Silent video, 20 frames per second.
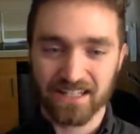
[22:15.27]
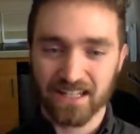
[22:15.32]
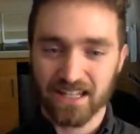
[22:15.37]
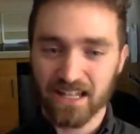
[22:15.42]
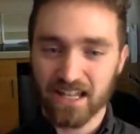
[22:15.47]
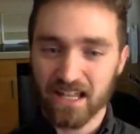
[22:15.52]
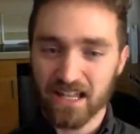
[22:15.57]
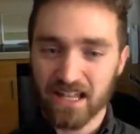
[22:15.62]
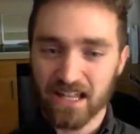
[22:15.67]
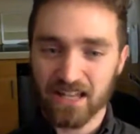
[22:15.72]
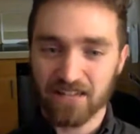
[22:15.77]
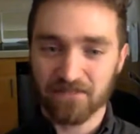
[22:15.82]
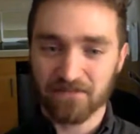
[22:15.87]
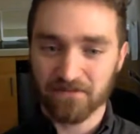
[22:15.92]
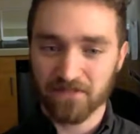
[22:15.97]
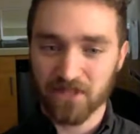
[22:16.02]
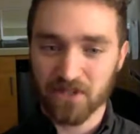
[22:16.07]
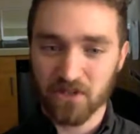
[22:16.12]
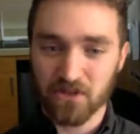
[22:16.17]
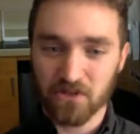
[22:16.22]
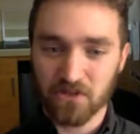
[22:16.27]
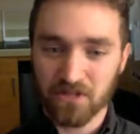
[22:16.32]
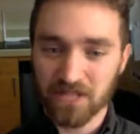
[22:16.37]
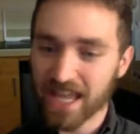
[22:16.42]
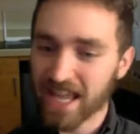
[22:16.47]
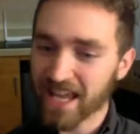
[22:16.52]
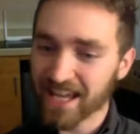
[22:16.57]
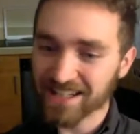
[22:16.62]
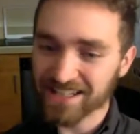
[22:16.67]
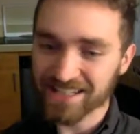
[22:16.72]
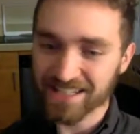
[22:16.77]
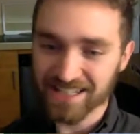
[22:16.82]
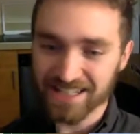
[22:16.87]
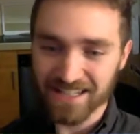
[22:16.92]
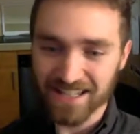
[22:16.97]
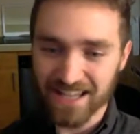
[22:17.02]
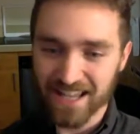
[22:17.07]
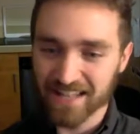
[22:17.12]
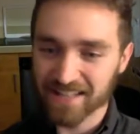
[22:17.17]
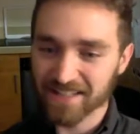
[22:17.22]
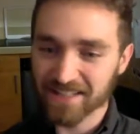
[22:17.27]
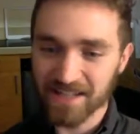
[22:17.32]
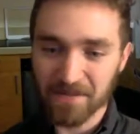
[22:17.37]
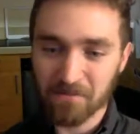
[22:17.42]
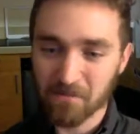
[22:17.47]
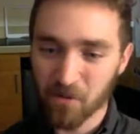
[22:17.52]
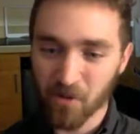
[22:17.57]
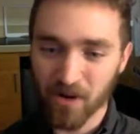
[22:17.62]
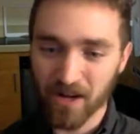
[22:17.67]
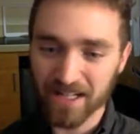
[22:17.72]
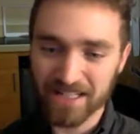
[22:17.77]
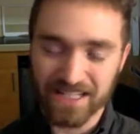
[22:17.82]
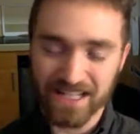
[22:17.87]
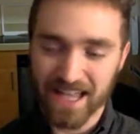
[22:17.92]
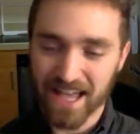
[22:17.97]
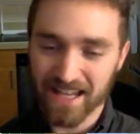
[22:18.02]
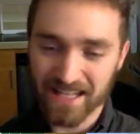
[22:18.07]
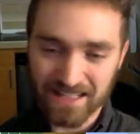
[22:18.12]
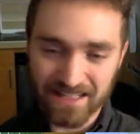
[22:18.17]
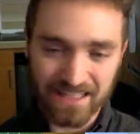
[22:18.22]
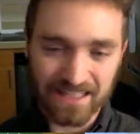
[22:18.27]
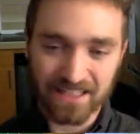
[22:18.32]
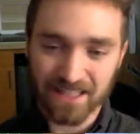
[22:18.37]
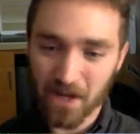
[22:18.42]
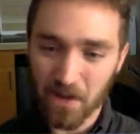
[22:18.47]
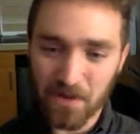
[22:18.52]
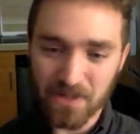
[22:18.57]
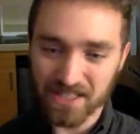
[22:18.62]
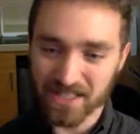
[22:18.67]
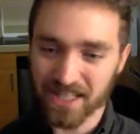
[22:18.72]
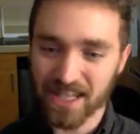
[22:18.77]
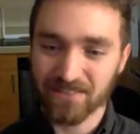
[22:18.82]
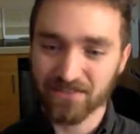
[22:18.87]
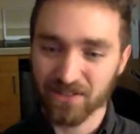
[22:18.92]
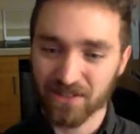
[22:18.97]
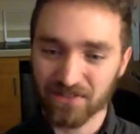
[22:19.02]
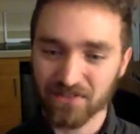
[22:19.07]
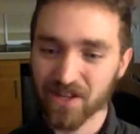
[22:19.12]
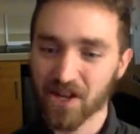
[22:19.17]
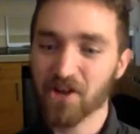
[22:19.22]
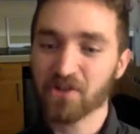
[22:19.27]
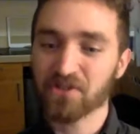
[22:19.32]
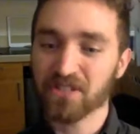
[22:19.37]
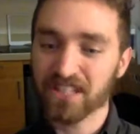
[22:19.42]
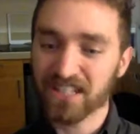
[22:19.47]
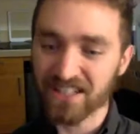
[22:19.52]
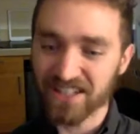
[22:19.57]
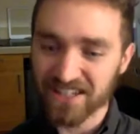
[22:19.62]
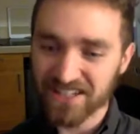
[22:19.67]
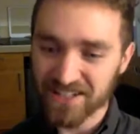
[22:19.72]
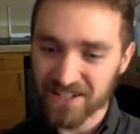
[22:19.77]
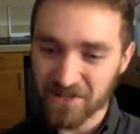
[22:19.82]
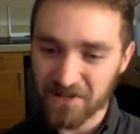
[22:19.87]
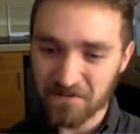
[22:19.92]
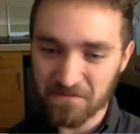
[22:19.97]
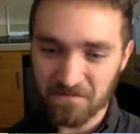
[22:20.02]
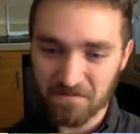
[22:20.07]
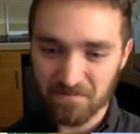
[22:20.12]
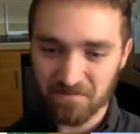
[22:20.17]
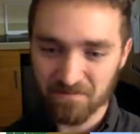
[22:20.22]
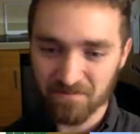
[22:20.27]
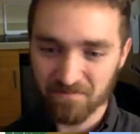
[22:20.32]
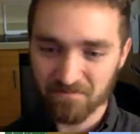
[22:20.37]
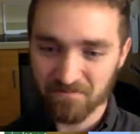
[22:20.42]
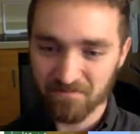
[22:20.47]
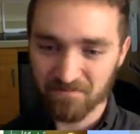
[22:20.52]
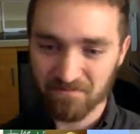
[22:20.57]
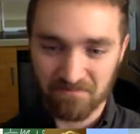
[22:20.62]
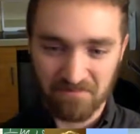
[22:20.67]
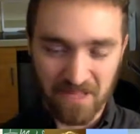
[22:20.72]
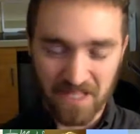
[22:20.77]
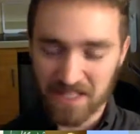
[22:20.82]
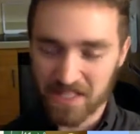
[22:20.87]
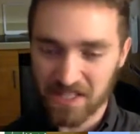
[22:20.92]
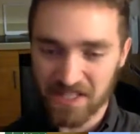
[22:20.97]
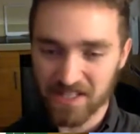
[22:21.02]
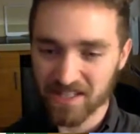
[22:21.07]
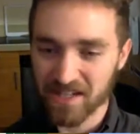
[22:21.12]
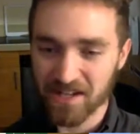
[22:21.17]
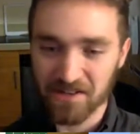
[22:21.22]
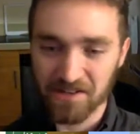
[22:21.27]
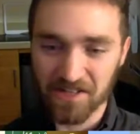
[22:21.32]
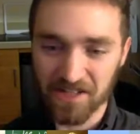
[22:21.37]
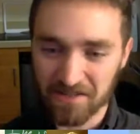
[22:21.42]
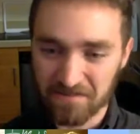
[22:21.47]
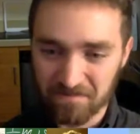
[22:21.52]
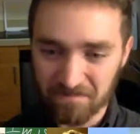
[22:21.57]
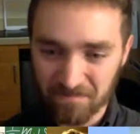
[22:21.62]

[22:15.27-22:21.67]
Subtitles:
if you can't at some point edit the lowest level of code that you need to, it's just no good.